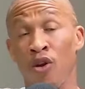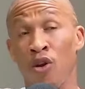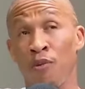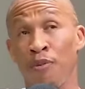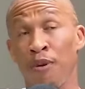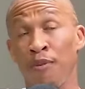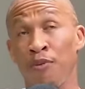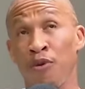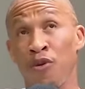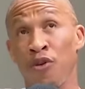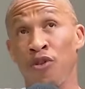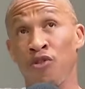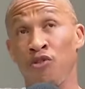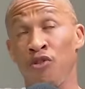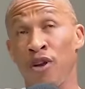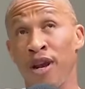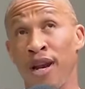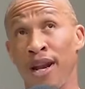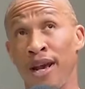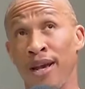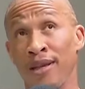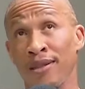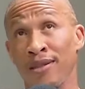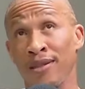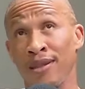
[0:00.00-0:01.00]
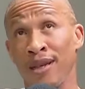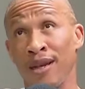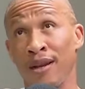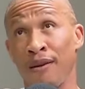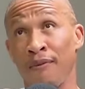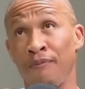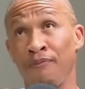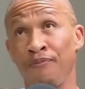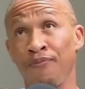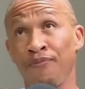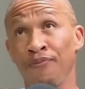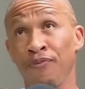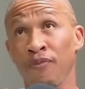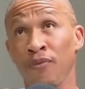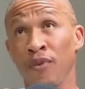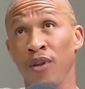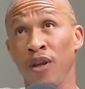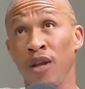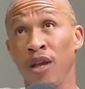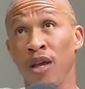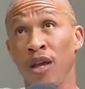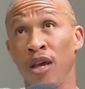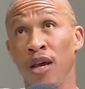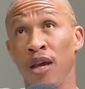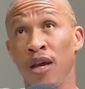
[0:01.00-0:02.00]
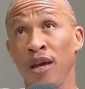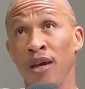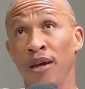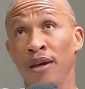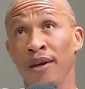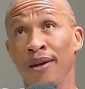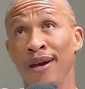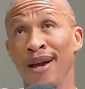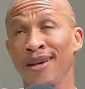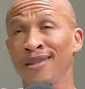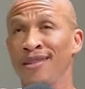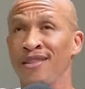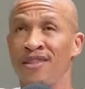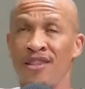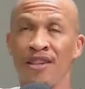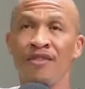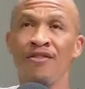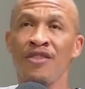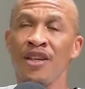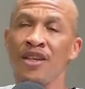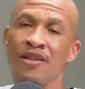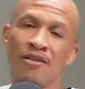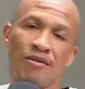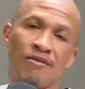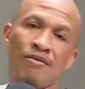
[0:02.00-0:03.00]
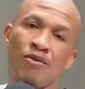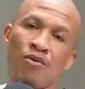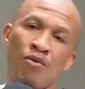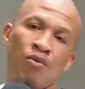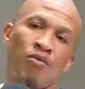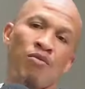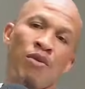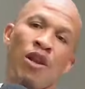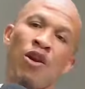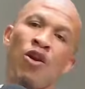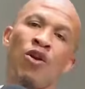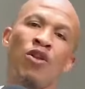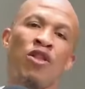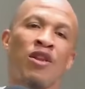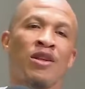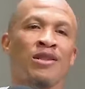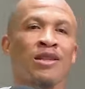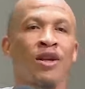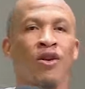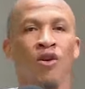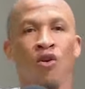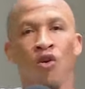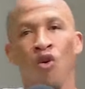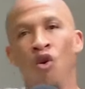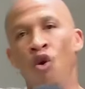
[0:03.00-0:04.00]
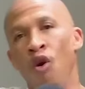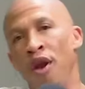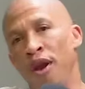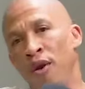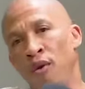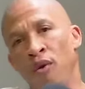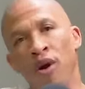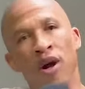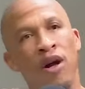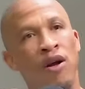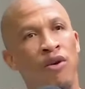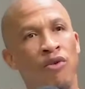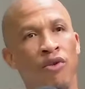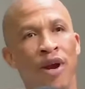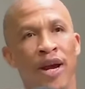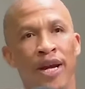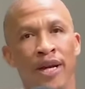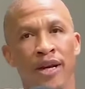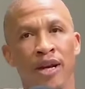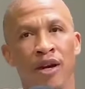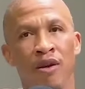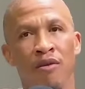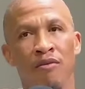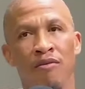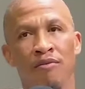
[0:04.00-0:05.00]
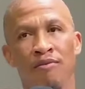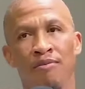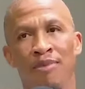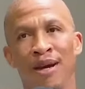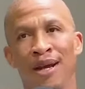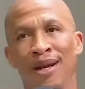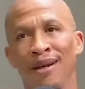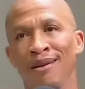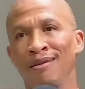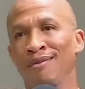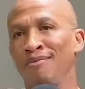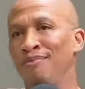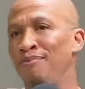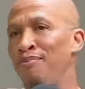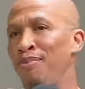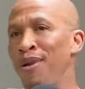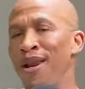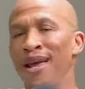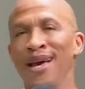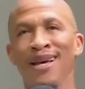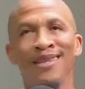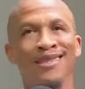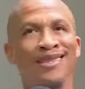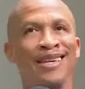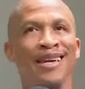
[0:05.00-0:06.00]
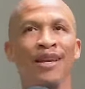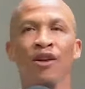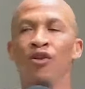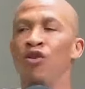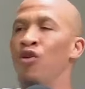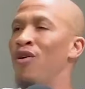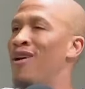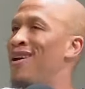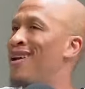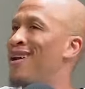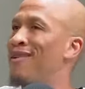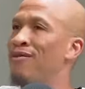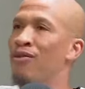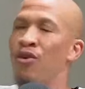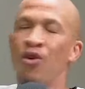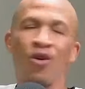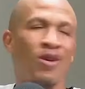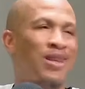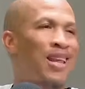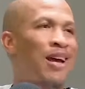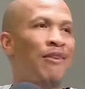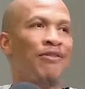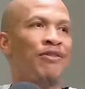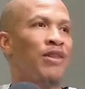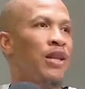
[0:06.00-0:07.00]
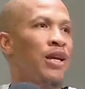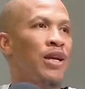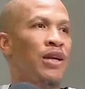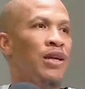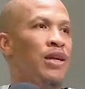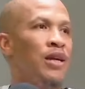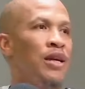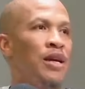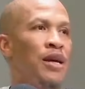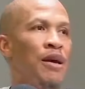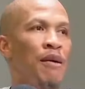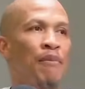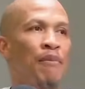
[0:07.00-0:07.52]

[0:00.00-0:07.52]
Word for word: people don't realize is that mm. Kaizer Chiefs, yes, a lot of things are not going well right now, yeah. but players get looked at, looked after. Of